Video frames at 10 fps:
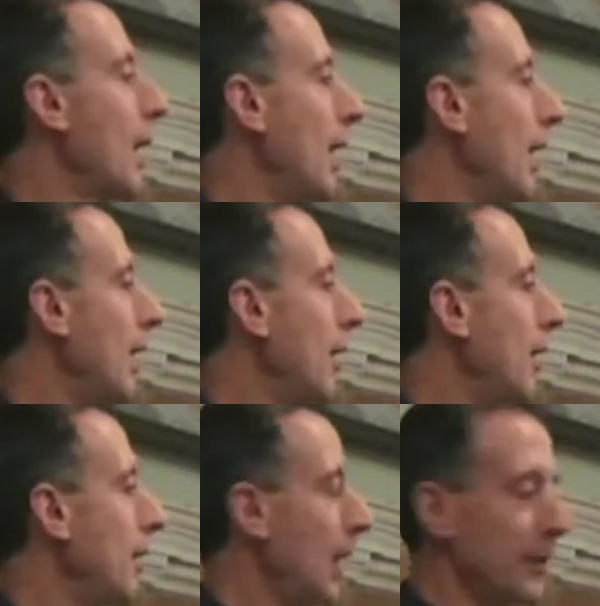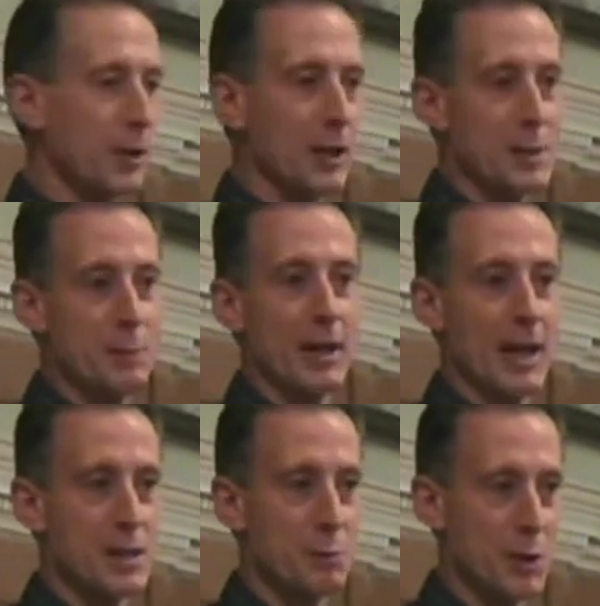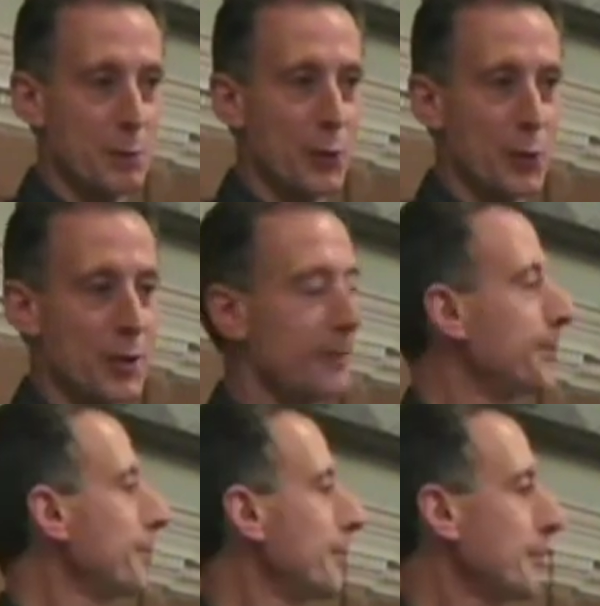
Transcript: London Lesbian and Gay Switchboard